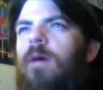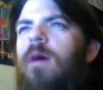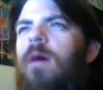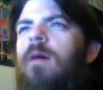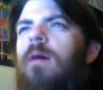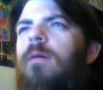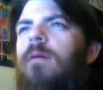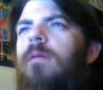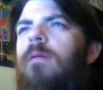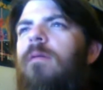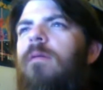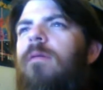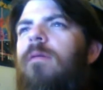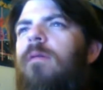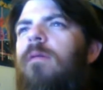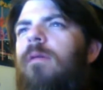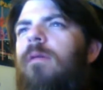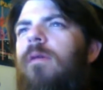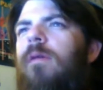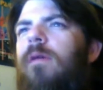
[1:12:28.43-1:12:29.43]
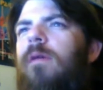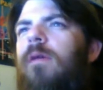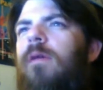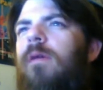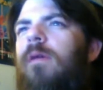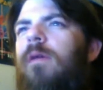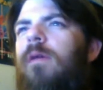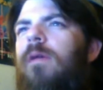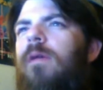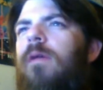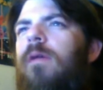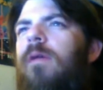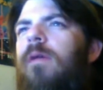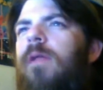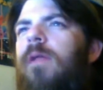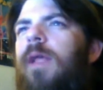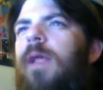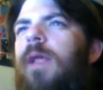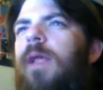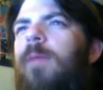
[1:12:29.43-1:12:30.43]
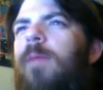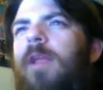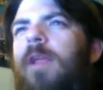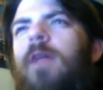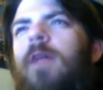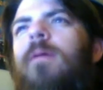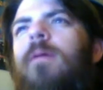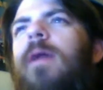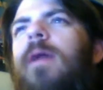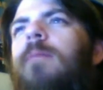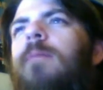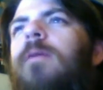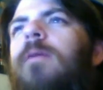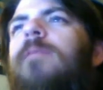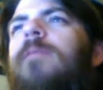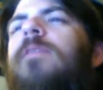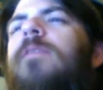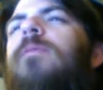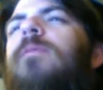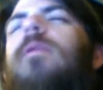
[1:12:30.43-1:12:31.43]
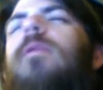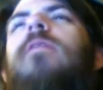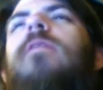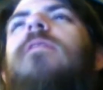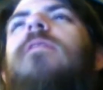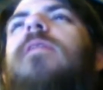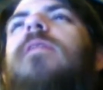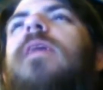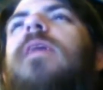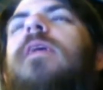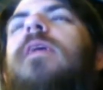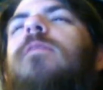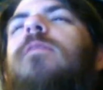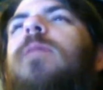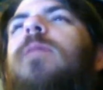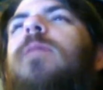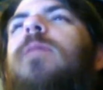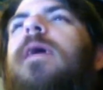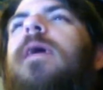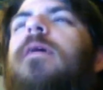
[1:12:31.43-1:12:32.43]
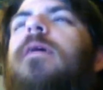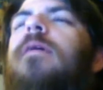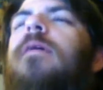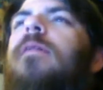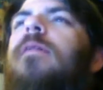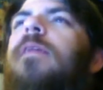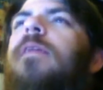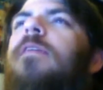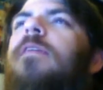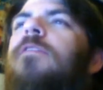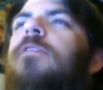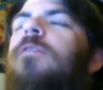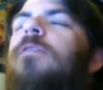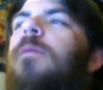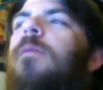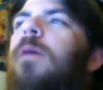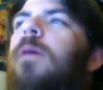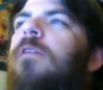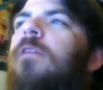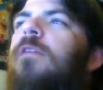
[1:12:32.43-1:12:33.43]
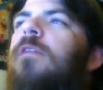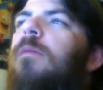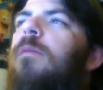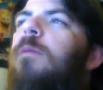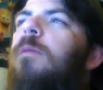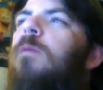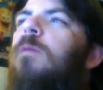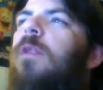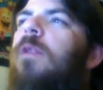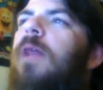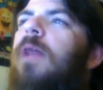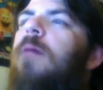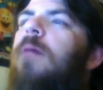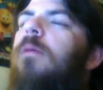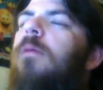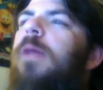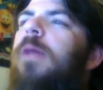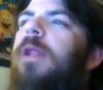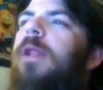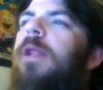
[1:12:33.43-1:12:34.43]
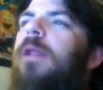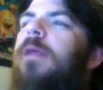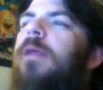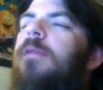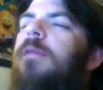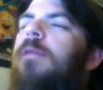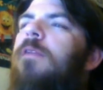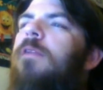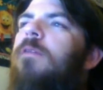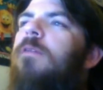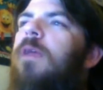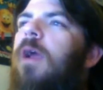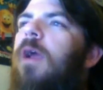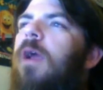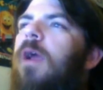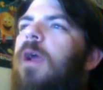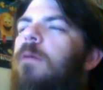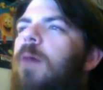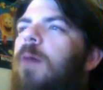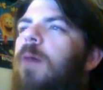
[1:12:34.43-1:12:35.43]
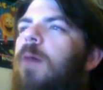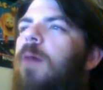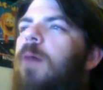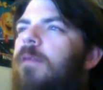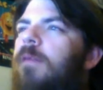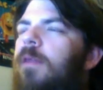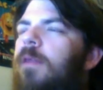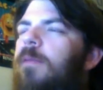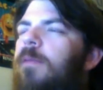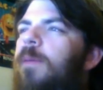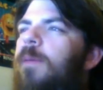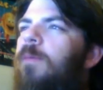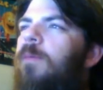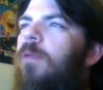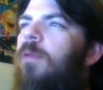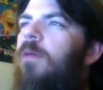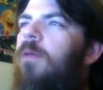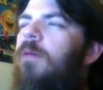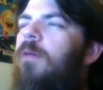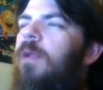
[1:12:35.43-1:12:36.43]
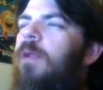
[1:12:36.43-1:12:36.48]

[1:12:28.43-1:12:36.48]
Oh, yeah, but you know what? I wonder if it's one of those things where they shoot a bunch of them at one time. I bet it is, and you kind of watch the other people do it.